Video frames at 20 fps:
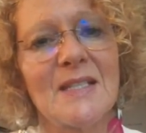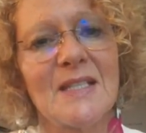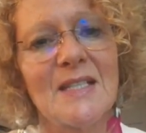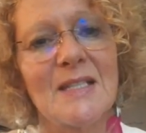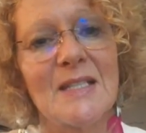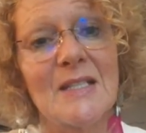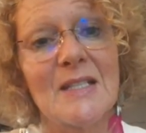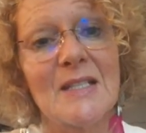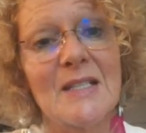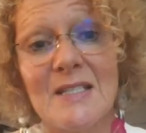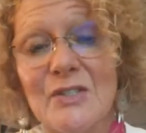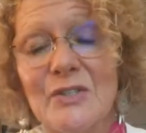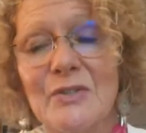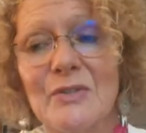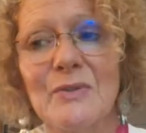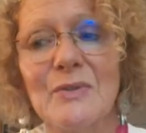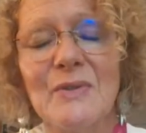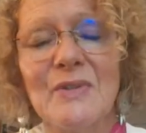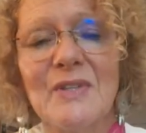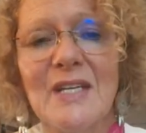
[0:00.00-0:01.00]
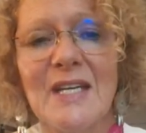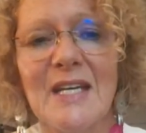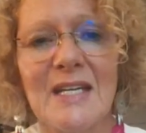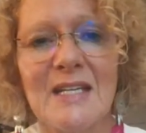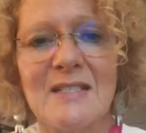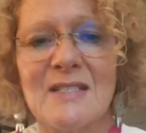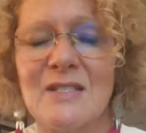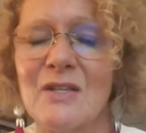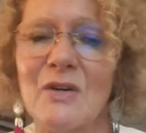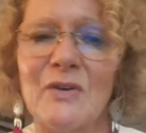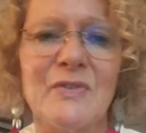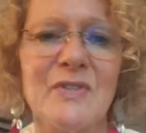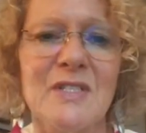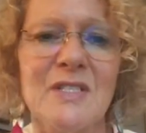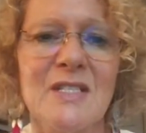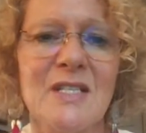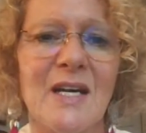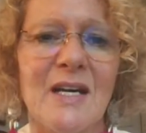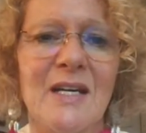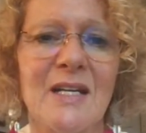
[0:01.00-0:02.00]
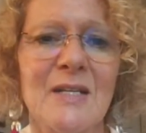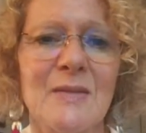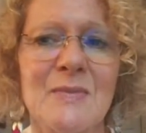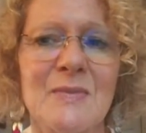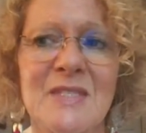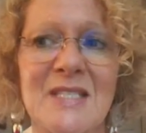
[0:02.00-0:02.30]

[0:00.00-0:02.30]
Because the truth is, oftentimes,